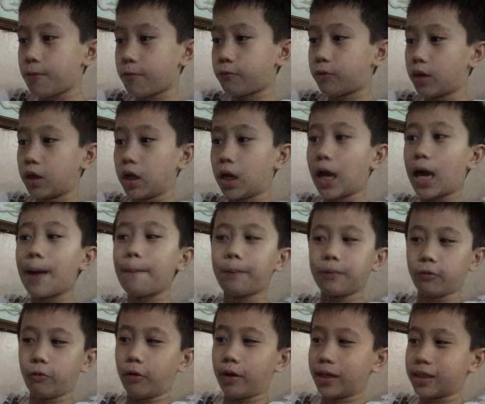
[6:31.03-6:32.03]
for your
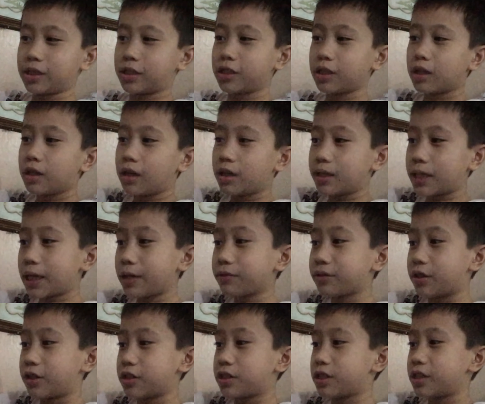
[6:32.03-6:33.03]
Apple Watch, now
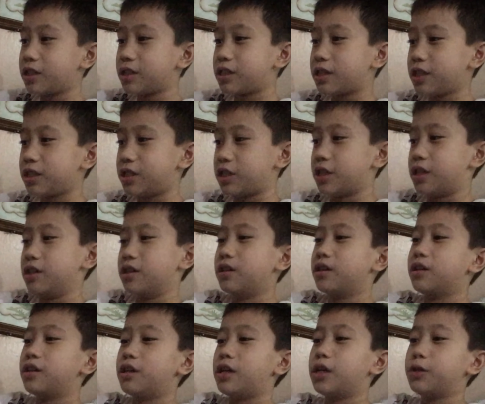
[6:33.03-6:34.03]
there's ECG.
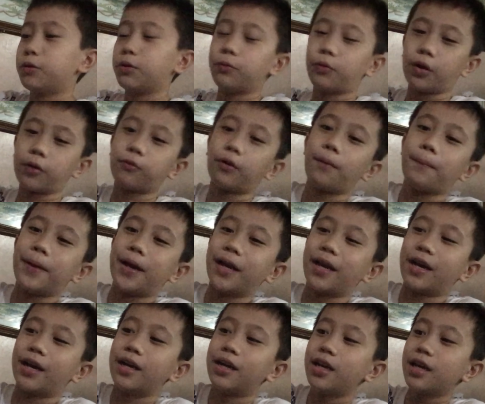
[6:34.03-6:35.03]
It will work for beta.